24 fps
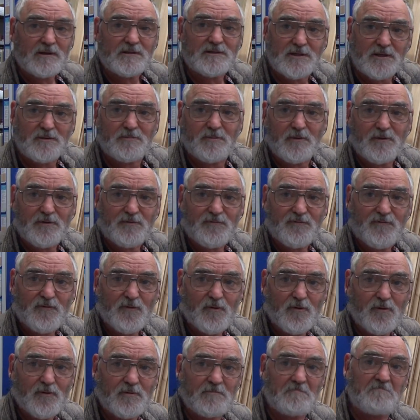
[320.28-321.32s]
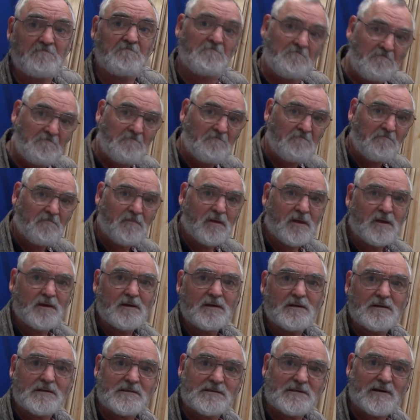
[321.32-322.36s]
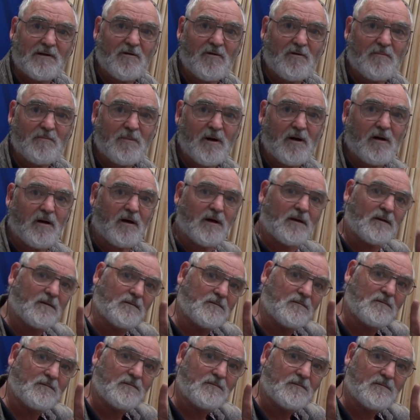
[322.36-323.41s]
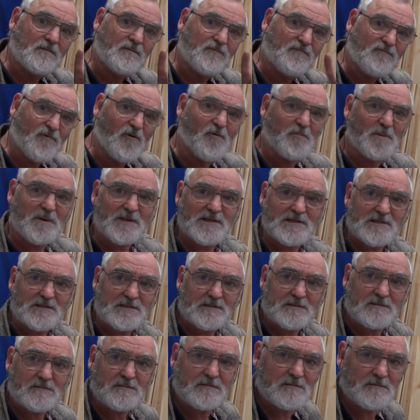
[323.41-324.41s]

it in 2.4, so I'll buy four pieces.